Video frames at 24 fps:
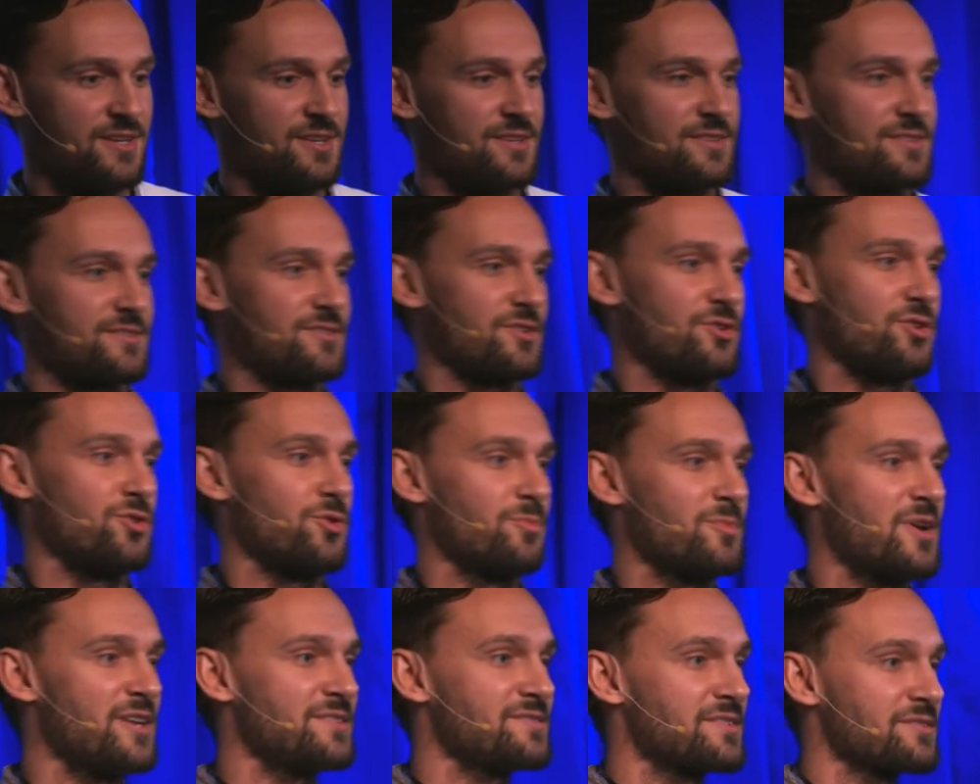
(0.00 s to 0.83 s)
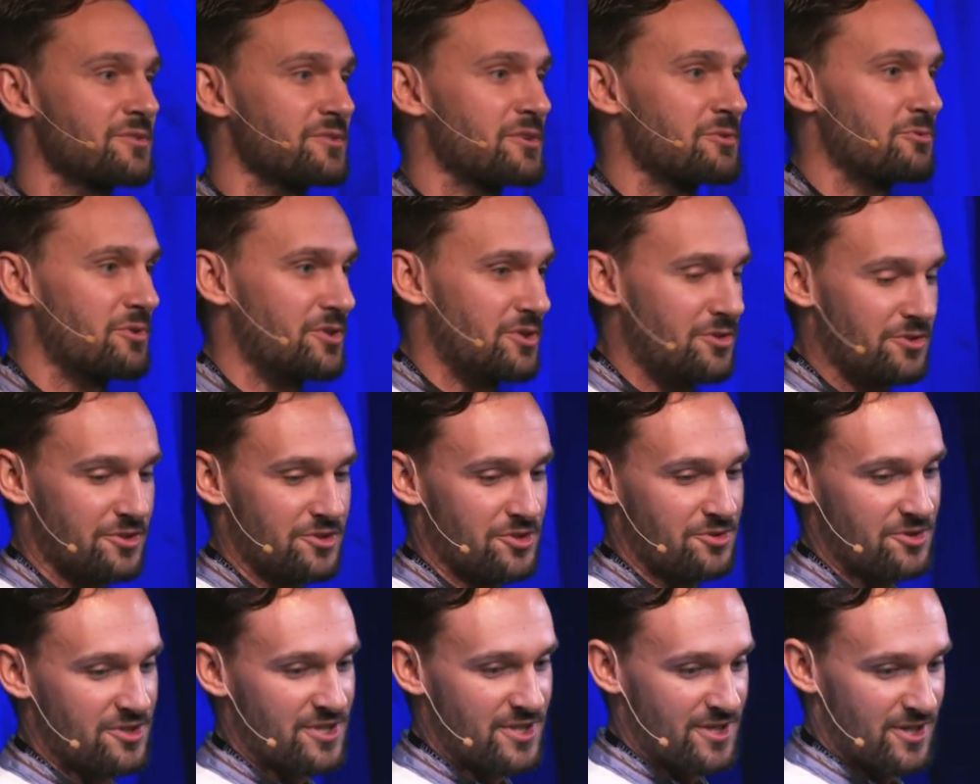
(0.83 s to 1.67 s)
So basically what you're
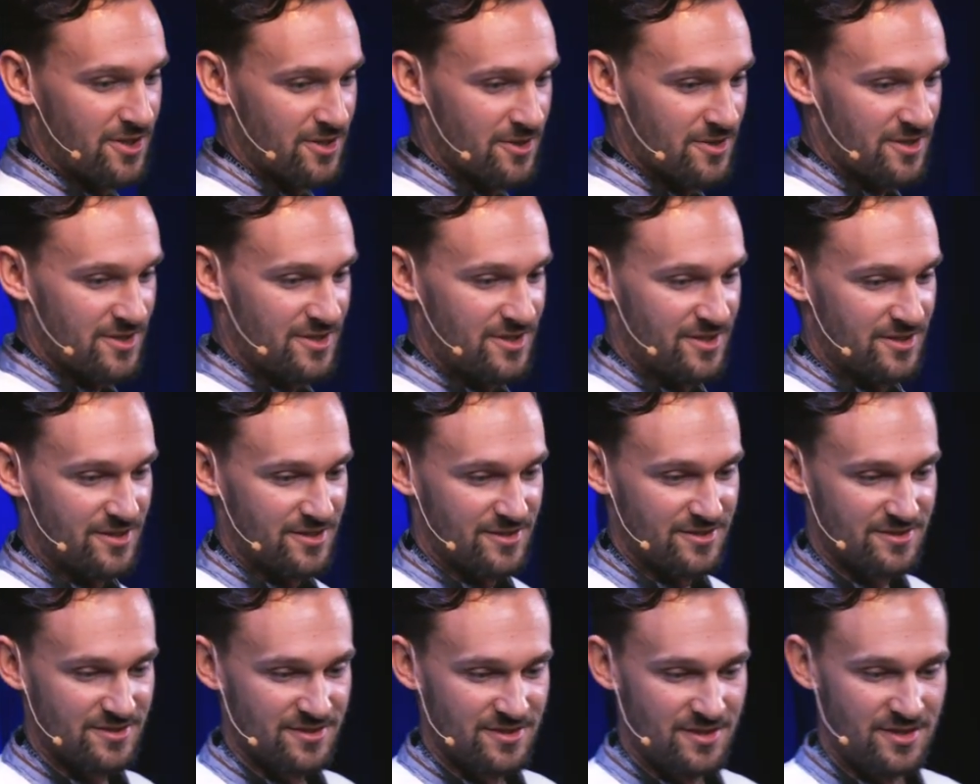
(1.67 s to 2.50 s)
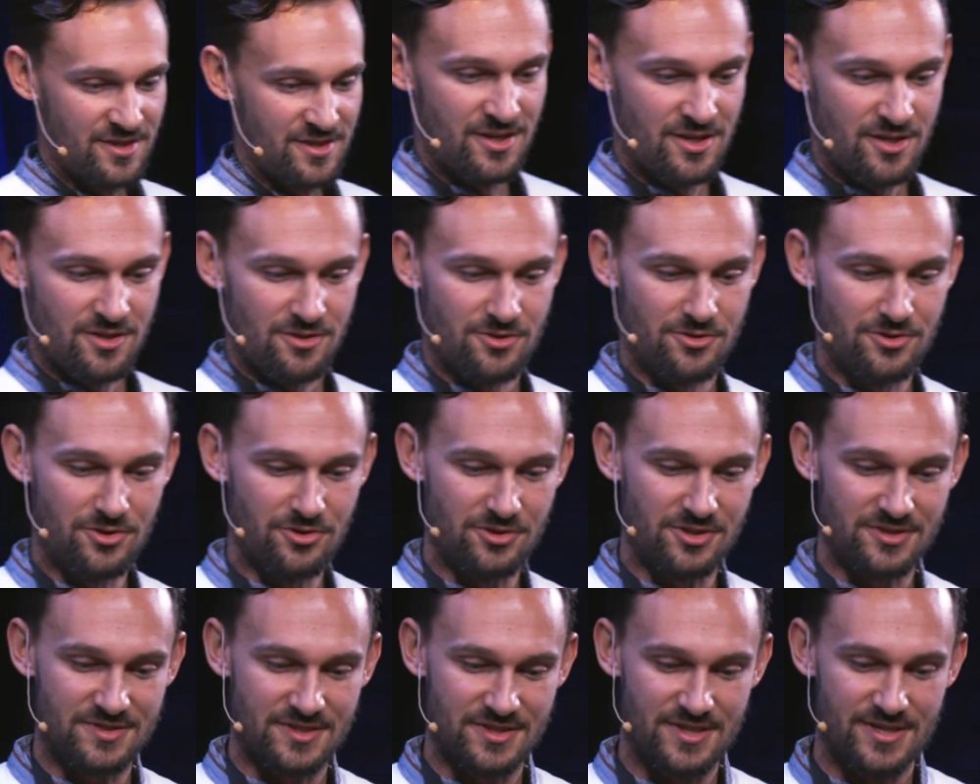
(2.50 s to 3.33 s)
doing here is you're
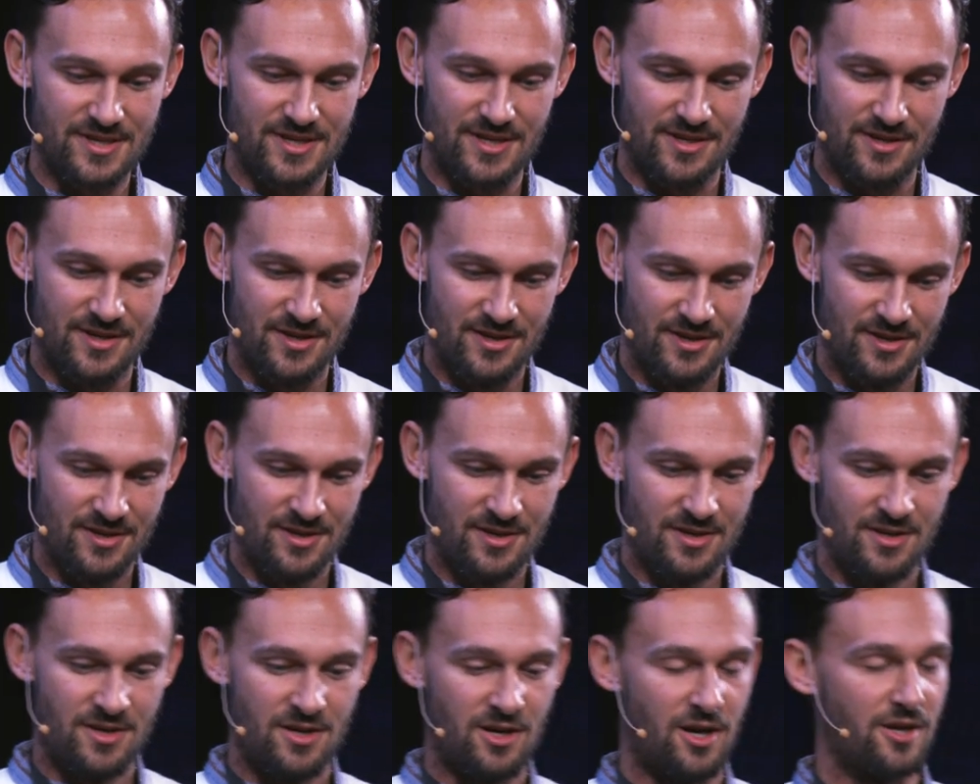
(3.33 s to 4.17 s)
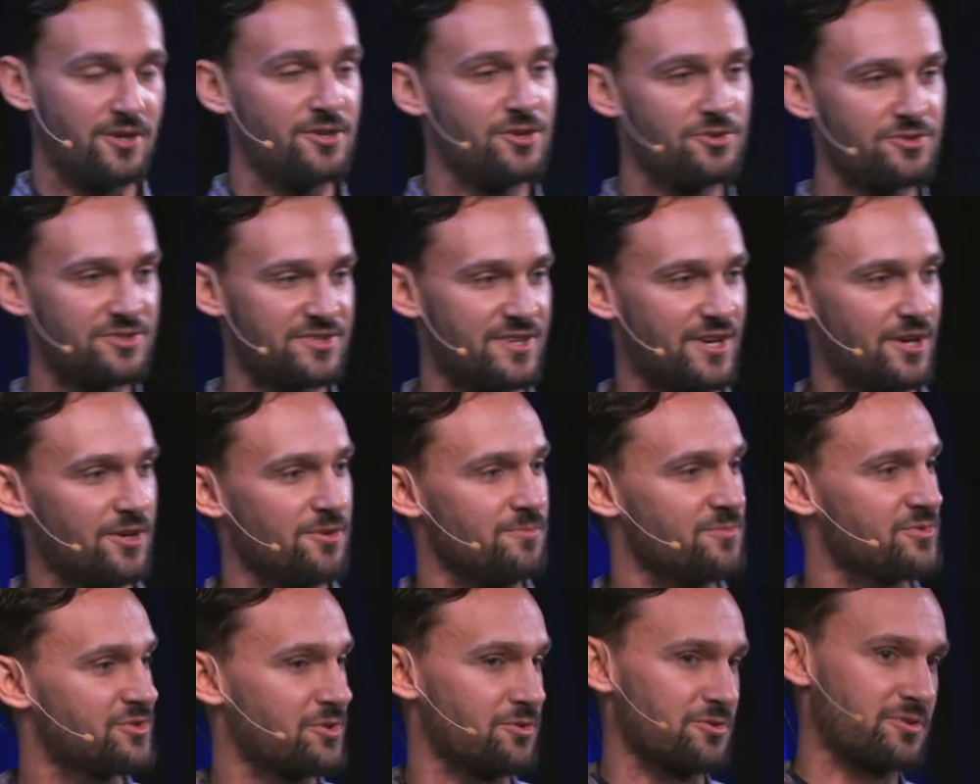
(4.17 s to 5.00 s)
going to get a new cell.
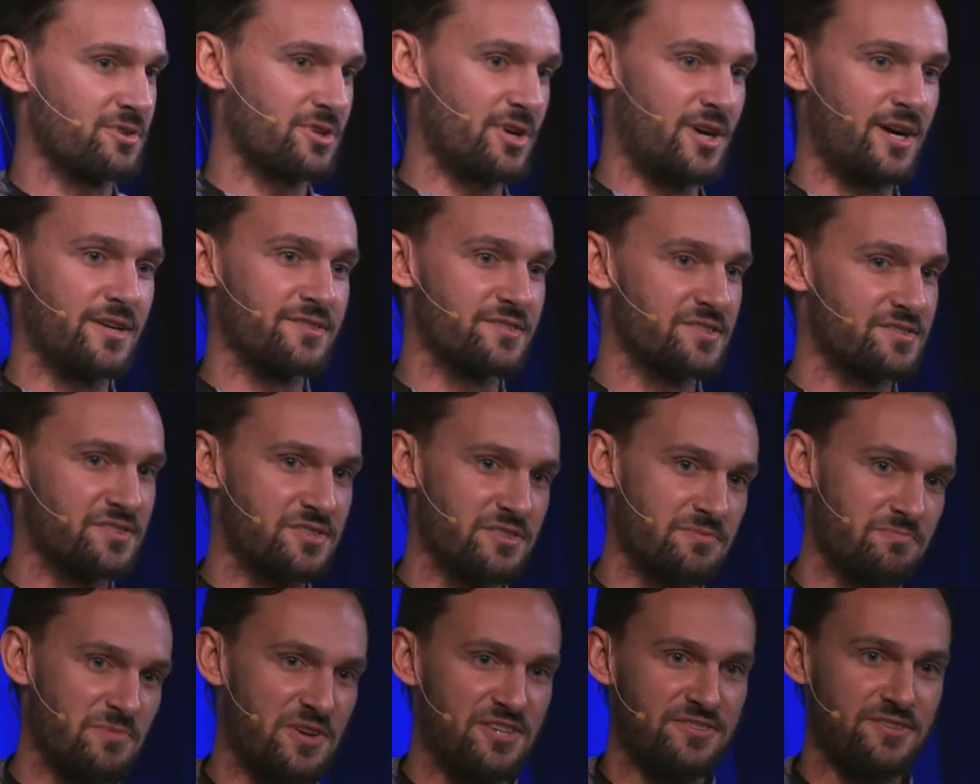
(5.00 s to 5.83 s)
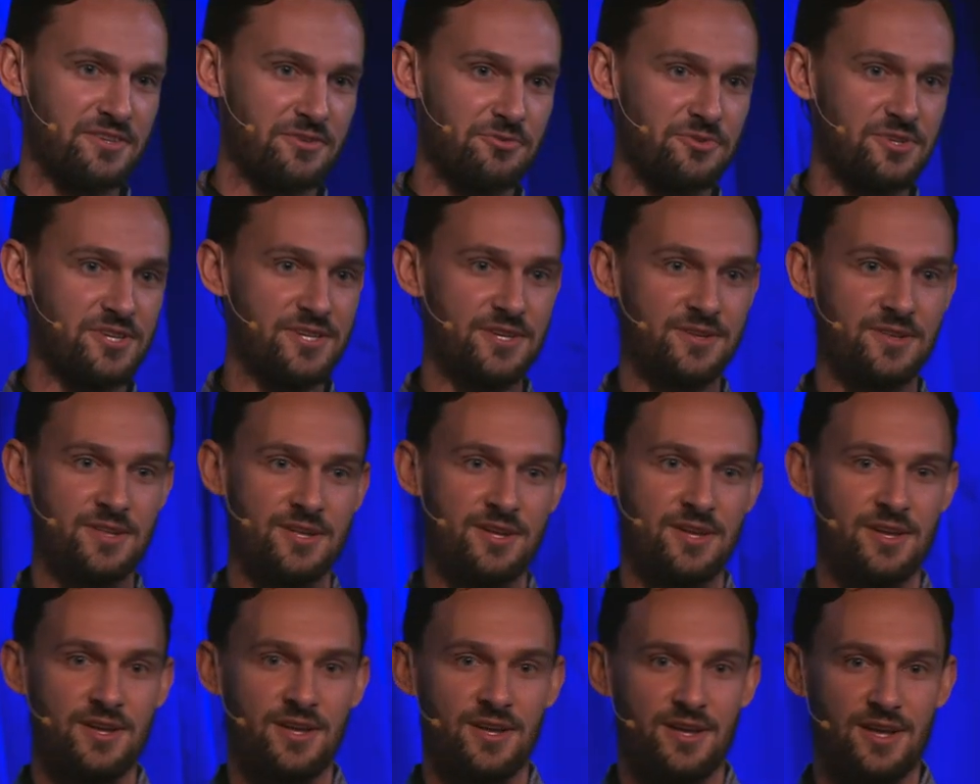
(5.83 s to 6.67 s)
So cons is just basically
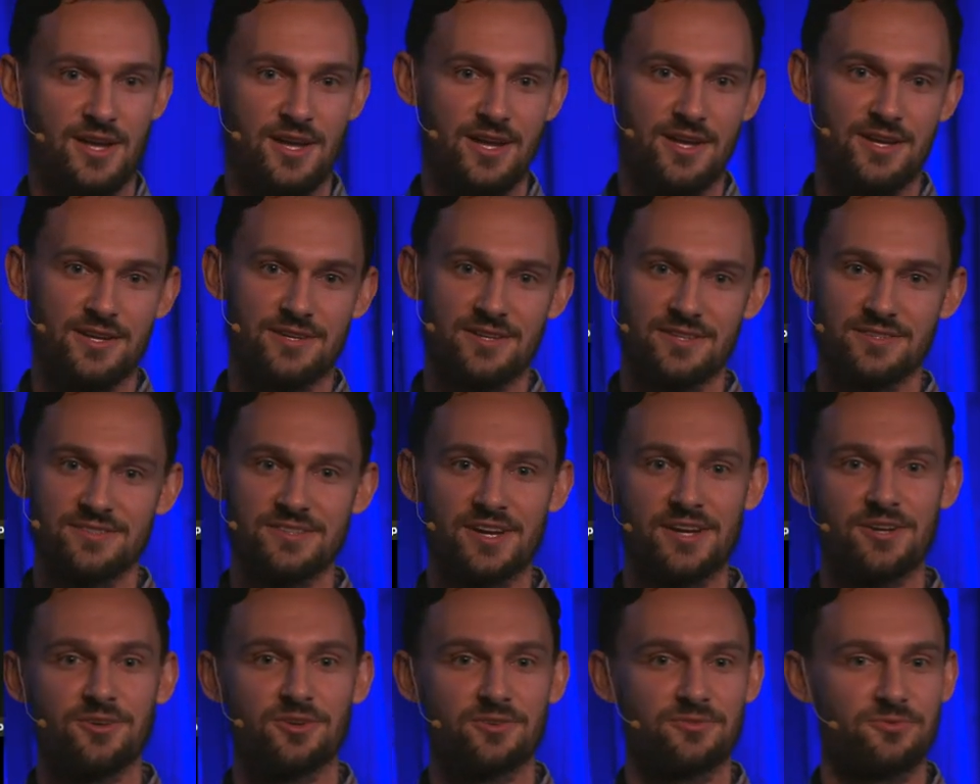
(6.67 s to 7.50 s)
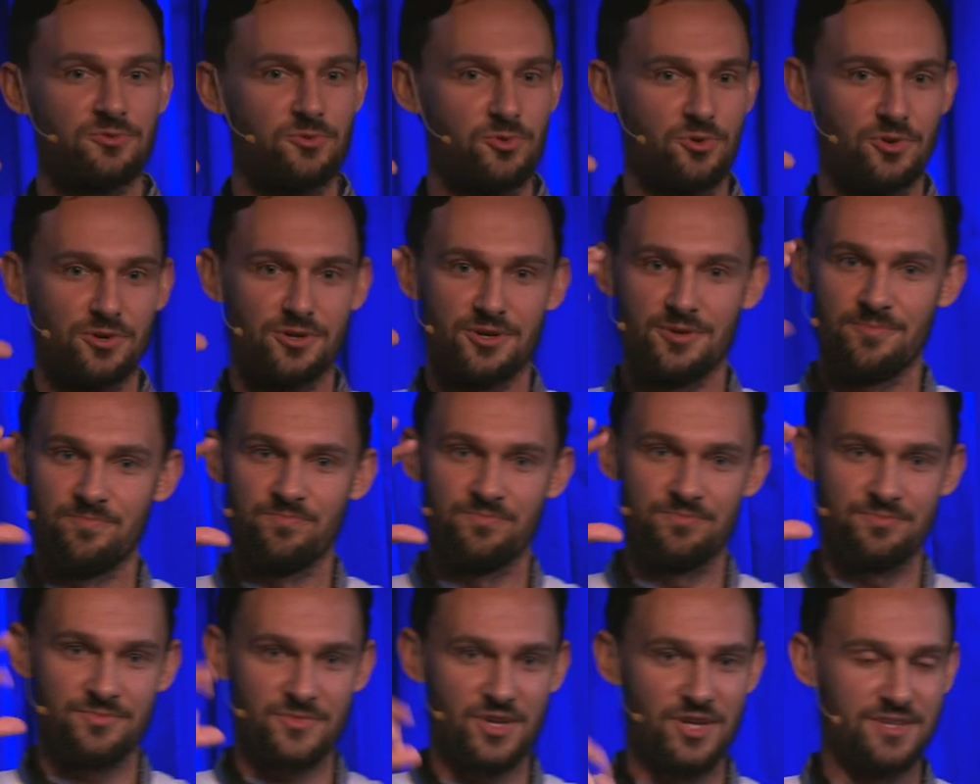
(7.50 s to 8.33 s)
a container for
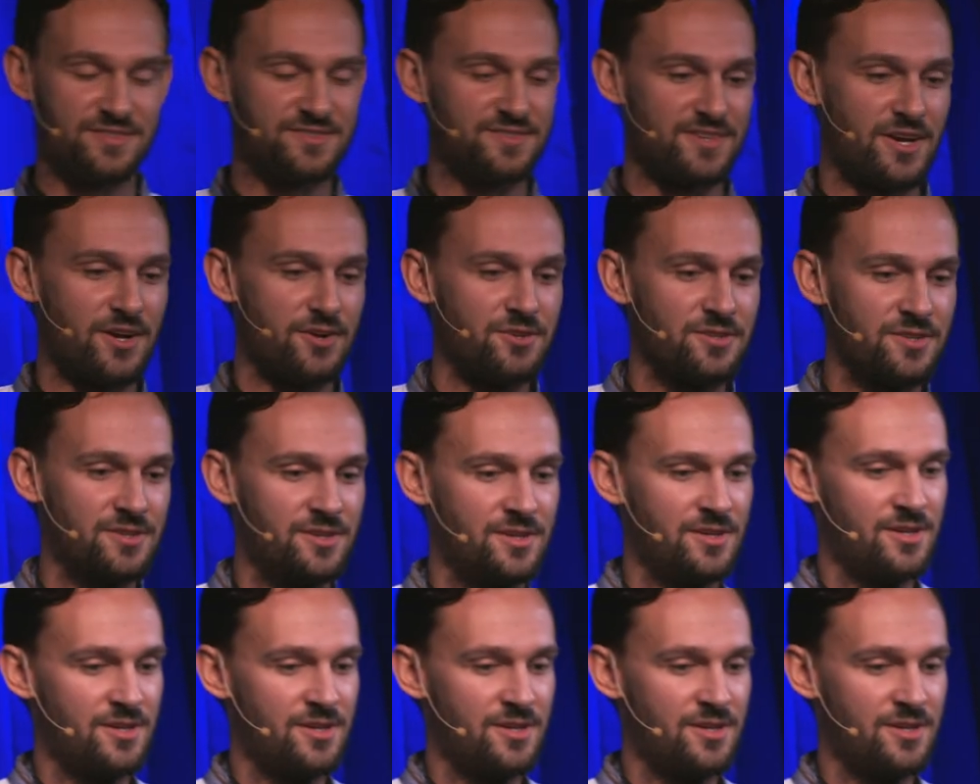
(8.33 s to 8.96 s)
a cell.